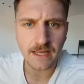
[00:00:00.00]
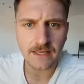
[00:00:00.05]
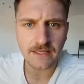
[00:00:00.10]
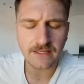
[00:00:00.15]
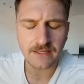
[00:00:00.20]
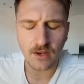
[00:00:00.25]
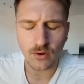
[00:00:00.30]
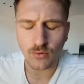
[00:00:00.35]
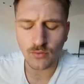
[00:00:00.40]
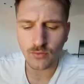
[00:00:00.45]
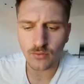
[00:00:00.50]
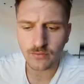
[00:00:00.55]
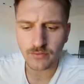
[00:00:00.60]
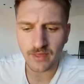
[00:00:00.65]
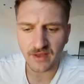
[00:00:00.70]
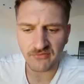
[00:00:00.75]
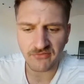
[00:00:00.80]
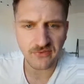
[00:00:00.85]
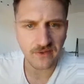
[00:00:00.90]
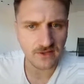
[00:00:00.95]
So
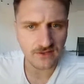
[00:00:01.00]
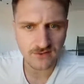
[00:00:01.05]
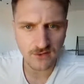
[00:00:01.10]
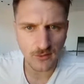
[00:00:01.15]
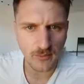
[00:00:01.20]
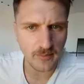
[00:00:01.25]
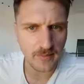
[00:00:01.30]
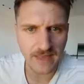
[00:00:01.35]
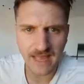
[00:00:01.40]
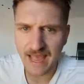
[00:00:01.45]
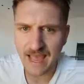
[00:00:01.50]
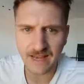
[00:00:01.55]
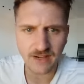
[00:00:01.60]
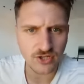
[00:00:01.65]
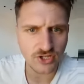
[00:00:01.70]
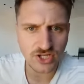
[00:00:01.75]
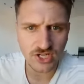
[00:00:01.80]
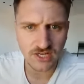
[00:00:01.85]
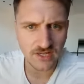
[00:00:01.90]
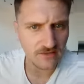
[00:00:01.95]
that fills with
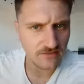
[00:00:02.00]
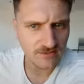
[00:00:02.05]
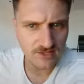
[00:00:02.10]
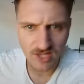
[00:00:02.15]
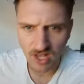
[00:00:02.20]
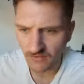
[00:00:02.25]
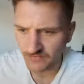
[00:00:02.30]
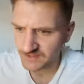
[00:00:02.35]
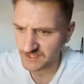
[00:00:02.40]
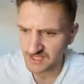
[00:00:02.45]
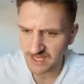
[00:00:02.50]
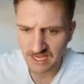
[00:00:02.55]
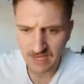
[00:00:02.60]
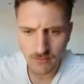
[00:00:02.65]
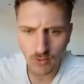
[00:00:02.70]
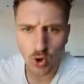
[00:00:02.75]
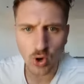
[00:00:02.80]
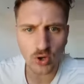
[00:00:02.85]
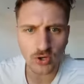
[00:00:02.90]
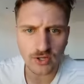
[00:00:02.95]
energy, self
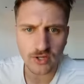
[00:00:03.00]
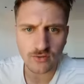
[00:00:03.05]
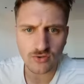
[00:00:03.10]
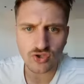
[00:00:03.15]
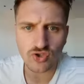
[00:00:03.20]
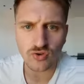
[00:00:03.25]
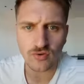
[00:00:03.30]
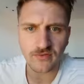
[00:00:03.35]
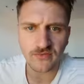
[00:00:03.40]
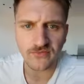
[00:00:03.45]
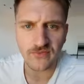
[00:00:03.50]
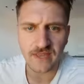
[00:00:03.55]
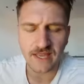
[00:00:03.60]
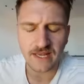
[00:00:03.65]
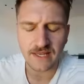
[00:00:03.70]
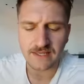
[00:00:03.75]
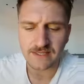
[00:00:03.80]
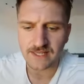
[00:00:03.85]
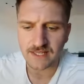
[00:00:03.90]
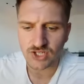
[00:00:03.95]
esteem, all of those good
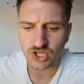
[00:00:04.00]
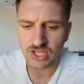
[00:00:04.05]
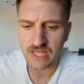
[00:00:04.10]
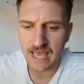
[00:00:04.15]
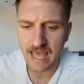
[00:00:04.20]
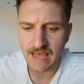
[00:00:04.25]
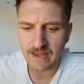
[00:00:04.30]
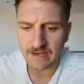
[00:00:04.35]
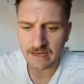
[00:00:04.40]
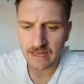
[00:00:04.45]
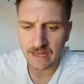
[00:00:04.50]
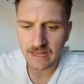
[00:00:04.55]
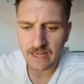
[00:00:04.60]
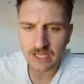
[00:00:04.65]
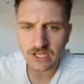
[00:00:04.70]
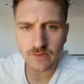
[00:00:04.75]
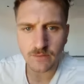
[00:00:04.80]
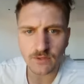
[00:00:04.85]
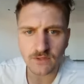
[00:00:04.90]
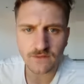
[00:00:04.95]
feelings that you get.
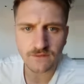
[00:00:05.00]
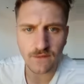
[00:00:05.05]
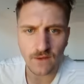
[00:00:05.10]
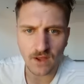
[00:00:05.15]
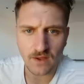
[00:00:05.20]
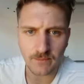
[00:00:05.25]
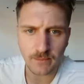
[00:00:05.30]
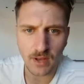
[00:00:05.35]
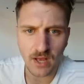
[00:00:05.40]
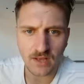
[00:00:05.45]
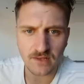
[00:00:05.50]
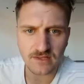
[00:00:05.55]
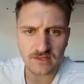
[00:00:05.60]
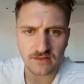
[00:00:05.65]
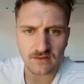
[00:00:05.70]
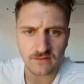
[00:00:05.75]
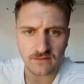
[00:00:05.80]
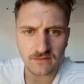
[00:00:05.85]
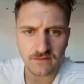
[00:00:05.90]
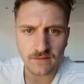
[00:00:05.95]
You must find
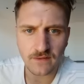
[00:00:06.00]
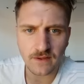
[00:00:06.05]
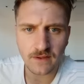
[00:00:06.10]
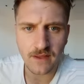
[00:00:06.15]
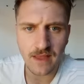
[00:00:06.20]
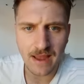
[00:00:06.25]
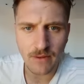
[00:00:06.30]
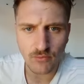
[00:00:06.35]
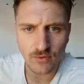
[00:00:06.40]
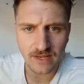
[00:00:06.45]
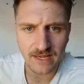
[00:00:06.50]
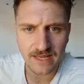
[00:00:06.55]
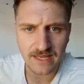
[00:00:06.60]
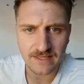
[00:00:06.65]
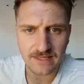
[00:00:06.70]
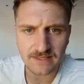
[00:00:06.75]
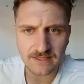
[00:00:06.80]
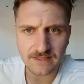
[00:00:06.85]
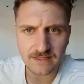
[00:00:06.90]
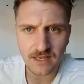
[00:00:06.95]
positive
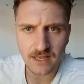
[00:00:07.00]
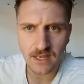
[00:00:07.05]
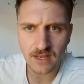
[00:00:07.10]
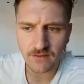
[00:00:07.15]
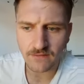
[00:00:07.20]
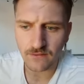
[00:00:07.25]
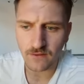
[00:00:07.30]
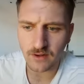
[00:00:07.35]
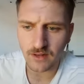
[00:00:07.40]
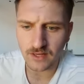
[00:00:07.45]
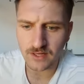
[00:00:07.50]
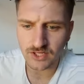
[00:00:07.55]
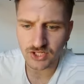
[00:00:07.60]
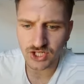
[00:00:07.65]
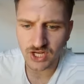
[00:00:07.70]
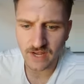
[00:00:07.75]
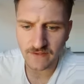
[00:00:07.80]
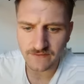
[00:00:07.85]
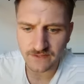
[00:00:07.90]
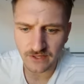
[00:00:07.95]
release. For a lot of
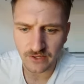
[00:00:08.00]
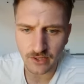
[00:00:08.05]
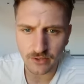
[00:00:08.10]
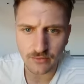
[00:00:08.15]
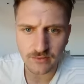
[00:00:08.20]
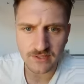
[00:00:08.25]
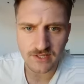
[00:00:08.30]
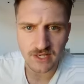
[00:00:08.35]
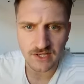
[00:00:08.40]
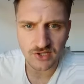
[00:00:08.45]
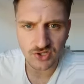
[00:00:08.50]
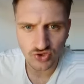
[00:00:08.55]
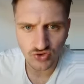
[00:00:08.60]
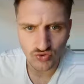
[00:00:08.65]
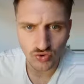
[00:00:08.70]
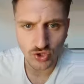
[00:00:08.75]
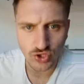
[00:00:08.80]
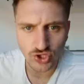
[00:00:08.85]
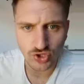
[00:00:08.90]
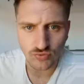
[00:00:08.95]
chefs, I always say
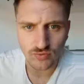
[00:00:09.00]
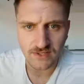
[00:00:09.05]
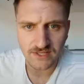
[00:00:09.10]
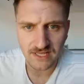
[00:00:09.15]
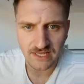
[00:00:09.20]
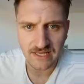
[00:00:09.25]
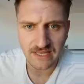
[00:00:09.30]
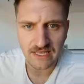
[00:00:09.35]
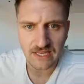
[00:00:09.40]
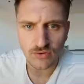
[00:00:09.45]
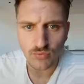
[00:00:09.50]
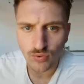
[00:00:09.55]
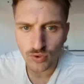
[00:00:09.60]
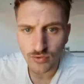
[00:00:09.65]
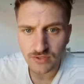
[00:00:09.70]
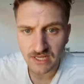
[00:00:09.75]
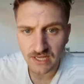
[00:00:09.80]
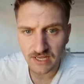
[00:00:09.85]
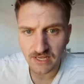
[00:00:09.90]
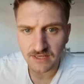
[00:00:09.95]
structure is the key,
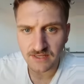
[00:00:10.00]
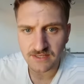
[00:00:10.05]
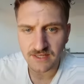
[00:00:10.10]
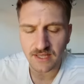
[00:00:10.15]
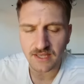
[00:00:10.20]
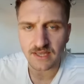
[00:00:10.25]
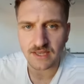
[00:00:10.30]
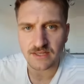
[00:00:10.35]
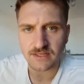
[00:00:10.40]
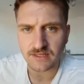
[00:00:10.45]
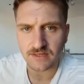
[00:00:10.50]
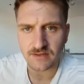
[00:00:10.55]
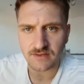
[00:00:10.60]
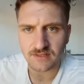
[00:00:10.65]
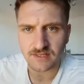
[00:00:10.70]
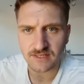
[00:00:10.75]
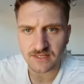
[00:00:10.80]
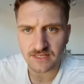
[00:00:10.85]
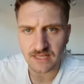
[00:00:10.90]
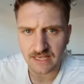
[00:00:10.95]
routine is the key to your
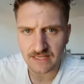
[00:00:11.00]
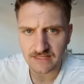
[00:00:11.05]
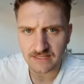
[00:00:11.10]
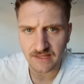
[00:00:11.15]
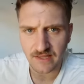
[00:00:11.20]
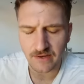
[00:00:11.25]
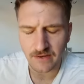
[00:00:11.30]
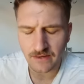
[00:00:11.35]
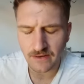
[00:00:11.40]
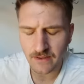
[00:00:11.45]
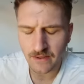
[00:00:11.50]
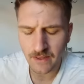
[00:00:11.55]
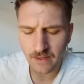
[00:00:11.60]
success there.